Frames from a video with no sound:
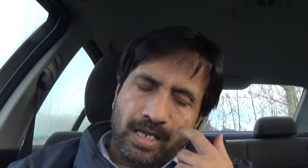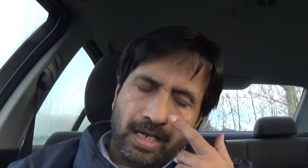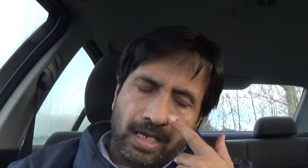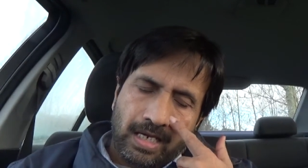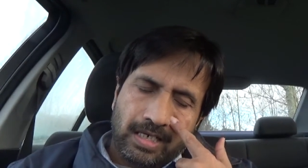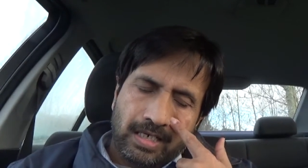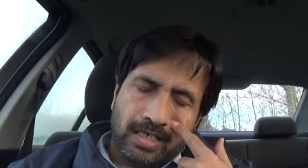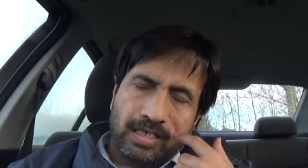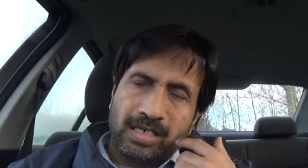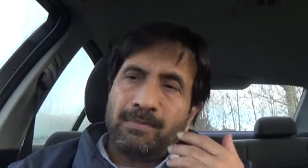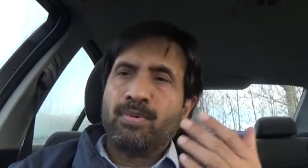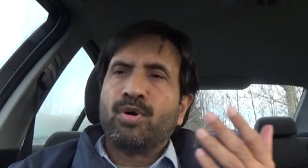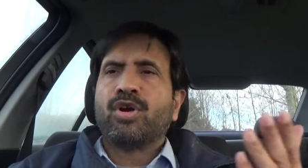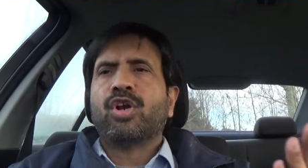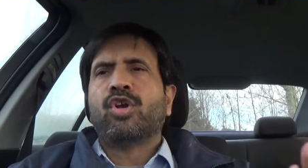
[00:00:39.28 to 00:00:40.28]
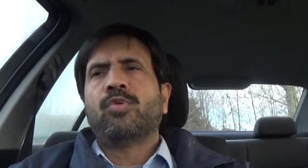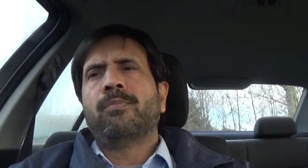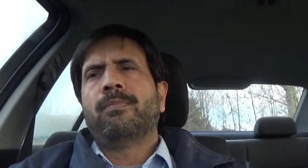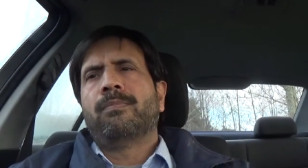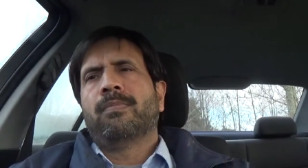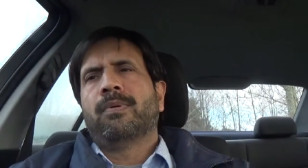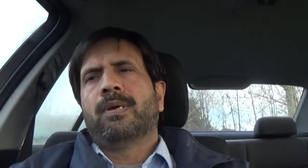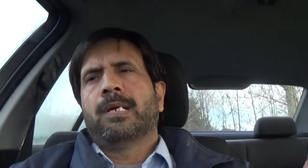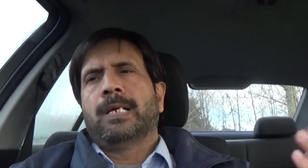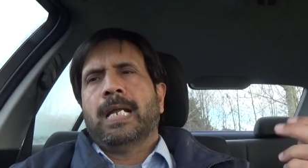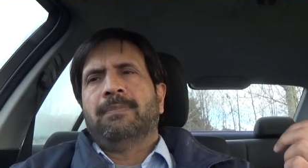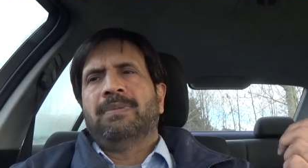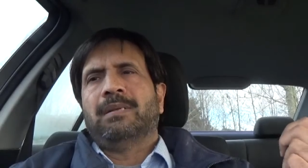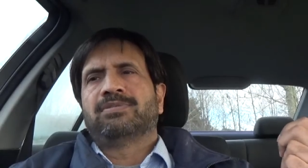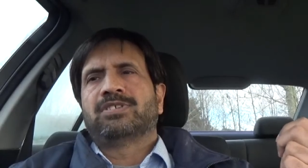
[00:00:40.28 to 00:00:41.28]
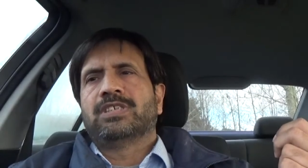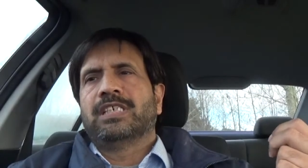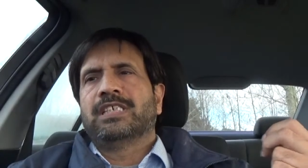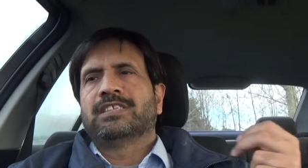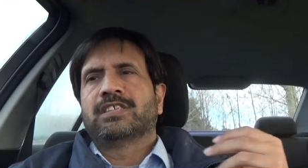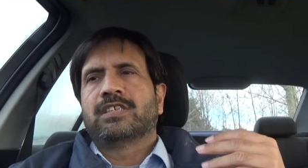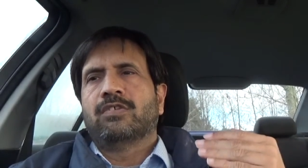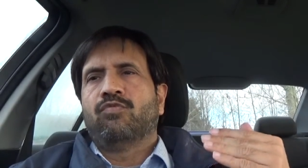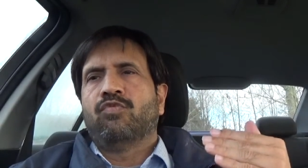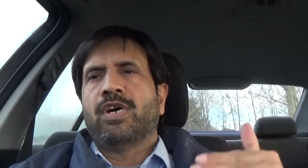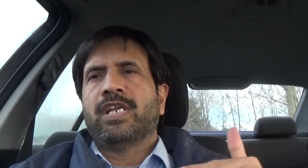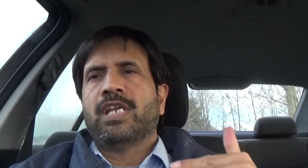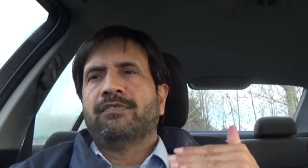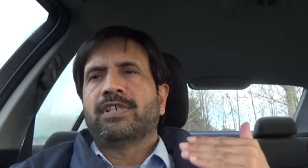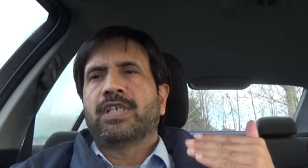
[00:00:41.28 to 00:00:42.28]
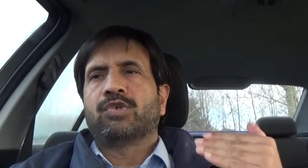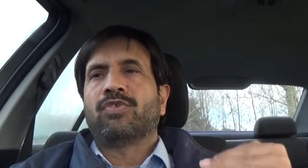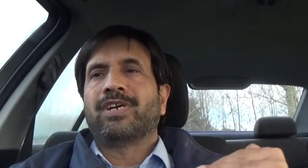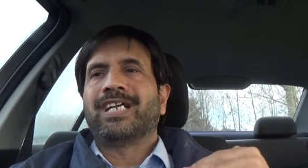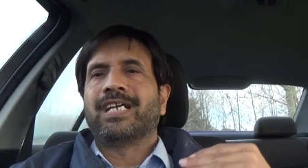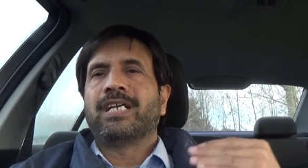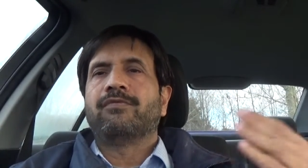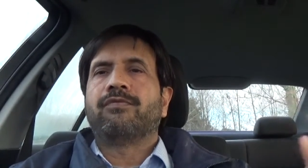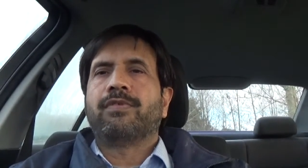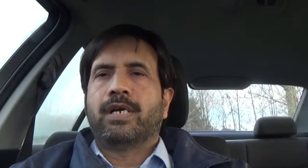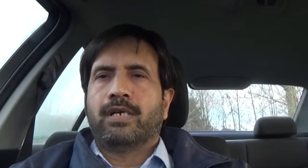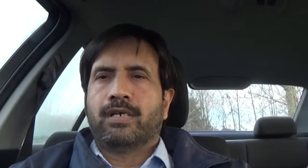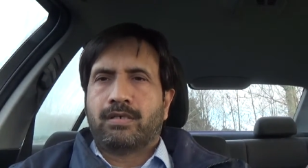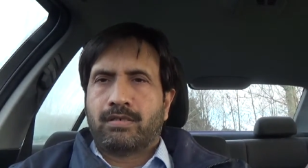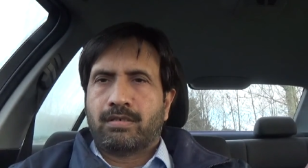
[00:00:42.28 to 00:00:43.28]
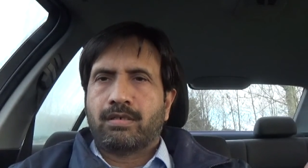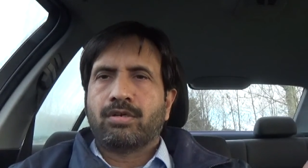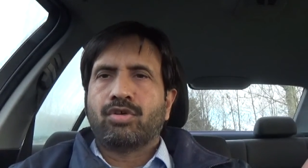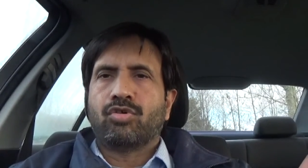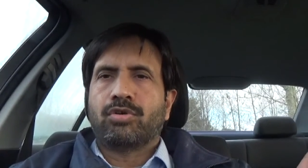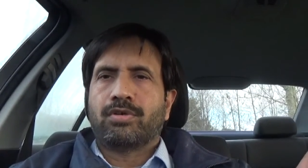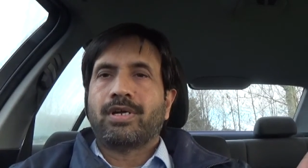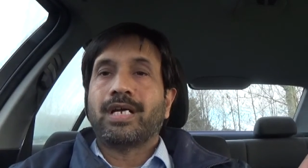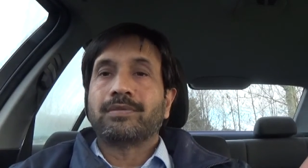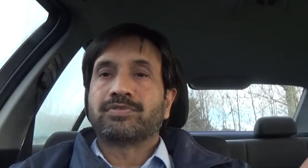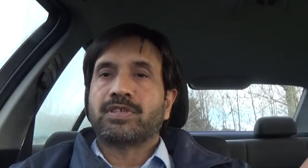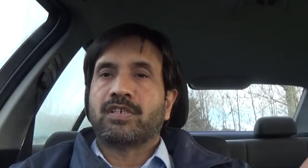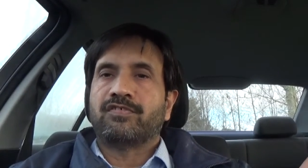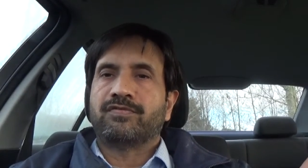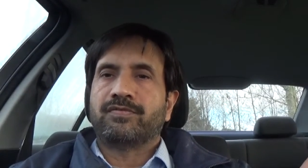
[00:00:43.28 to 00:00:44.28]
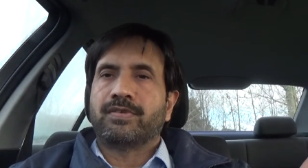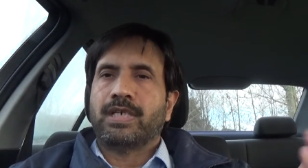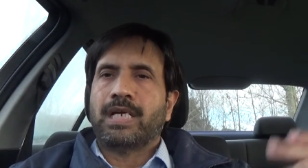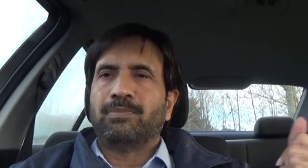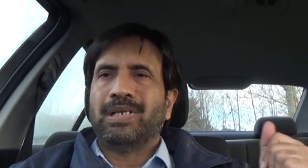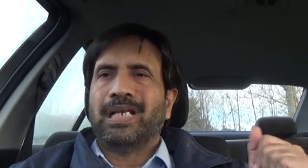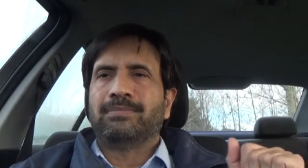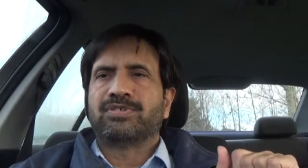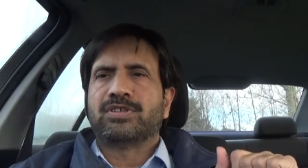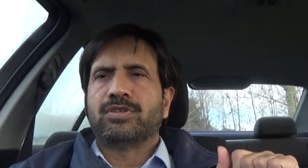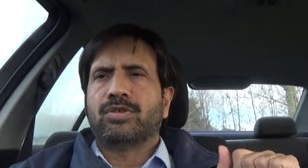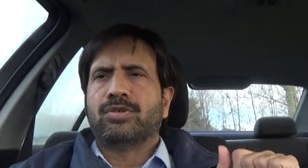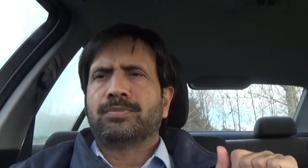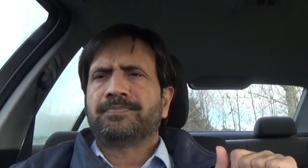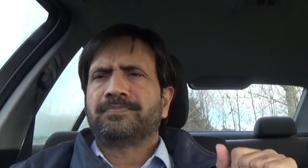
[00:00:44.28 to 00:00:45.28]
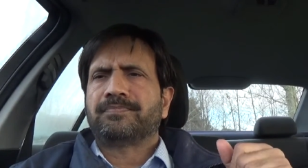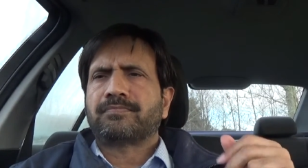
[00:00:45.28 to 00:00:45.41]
and temporal lobe uh, epilepsy is one of the 20 different types of epilepsy you know